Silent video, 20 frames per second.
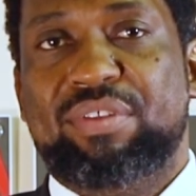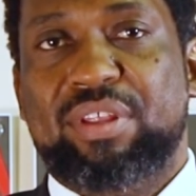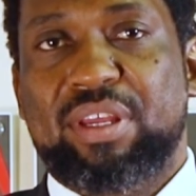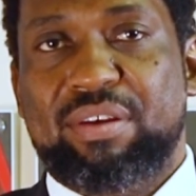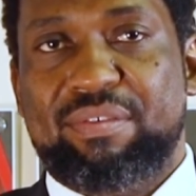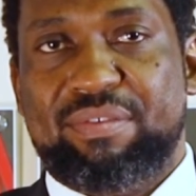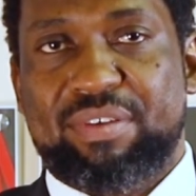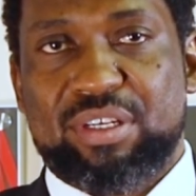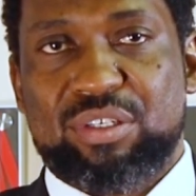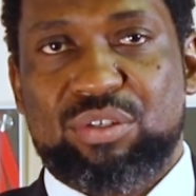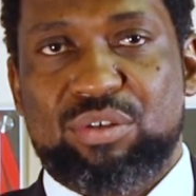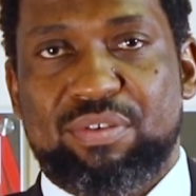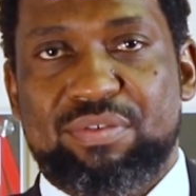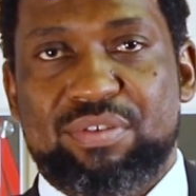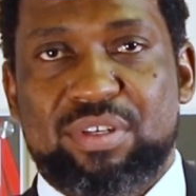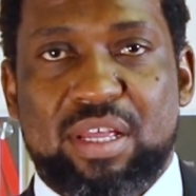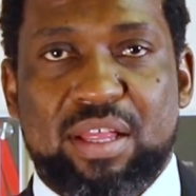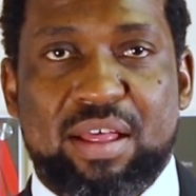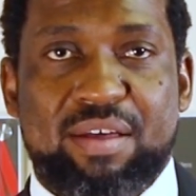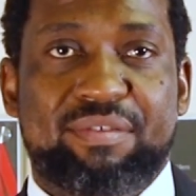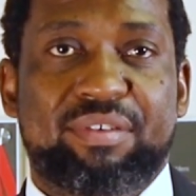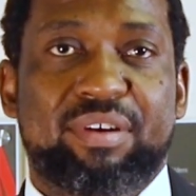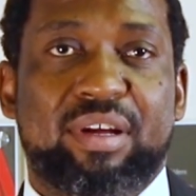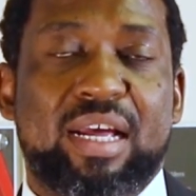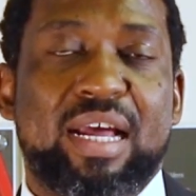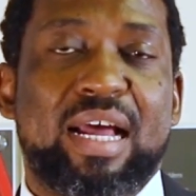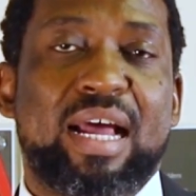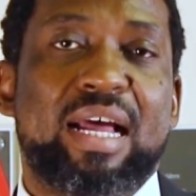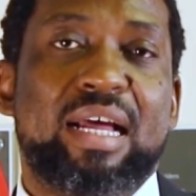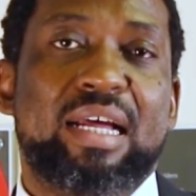the University of South
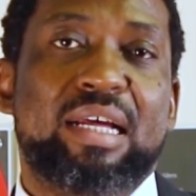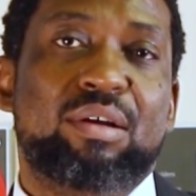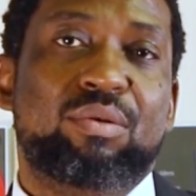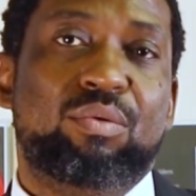Africa,